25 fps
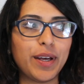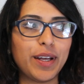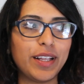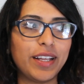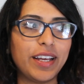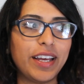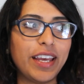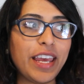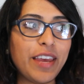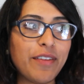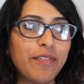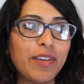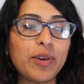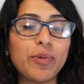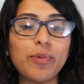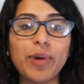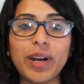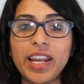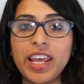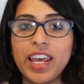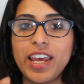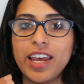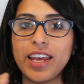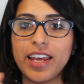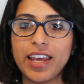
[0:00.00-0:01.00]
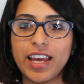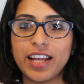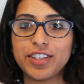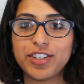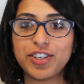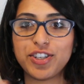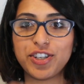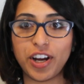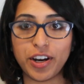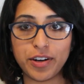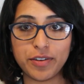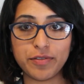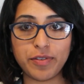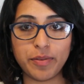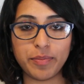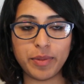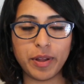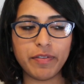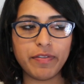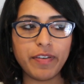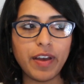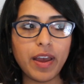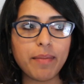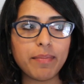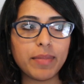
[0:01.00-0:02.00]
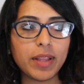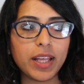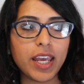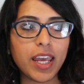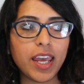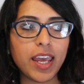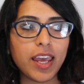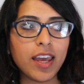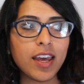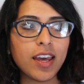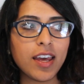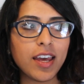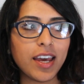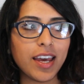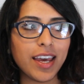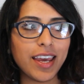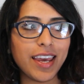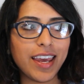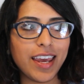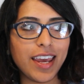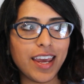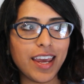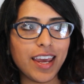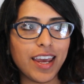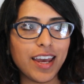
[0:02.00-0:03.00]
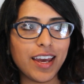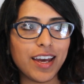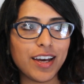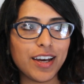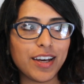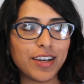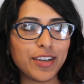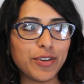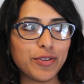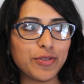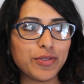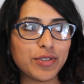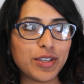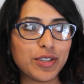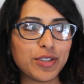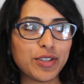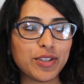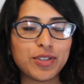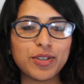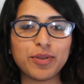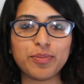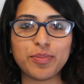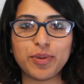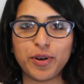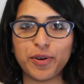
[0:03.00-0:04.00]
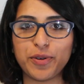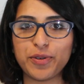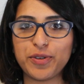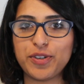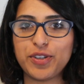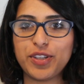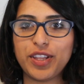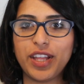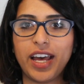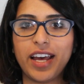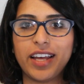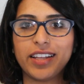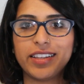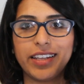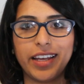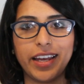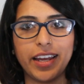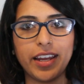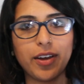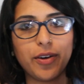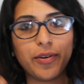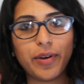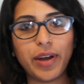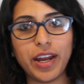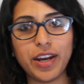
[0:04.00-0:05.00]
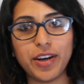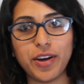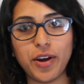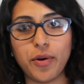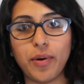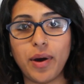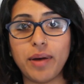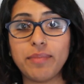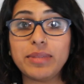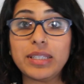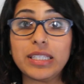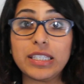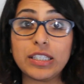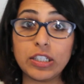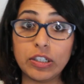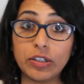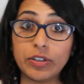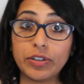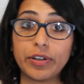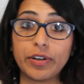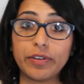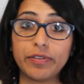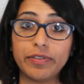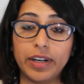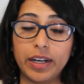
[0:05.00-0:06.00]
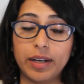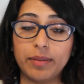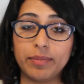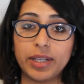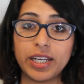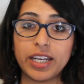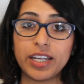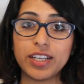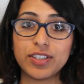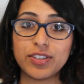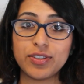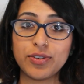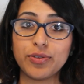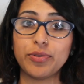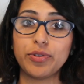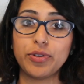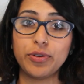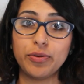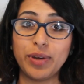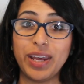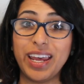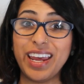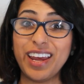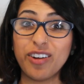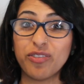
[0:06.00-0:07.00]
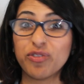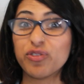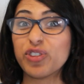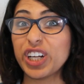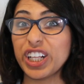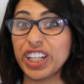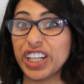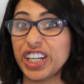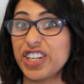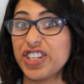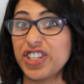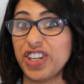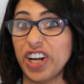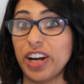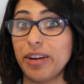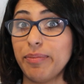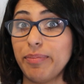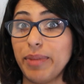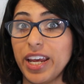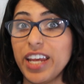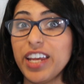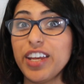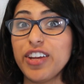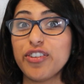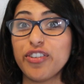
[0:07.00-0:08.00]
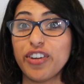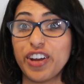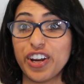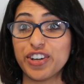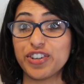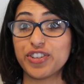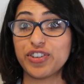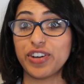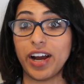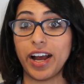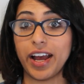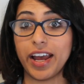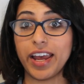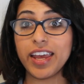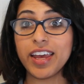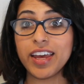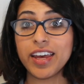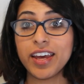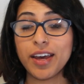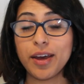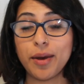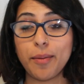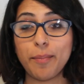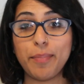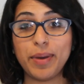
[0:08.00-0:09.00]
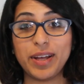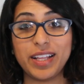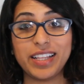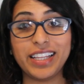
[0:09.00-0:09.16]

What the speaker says: even when he gets shunned from the family, he uses this approach that like, okay, no, I'm still your family, so you can't really shun me. You can try, but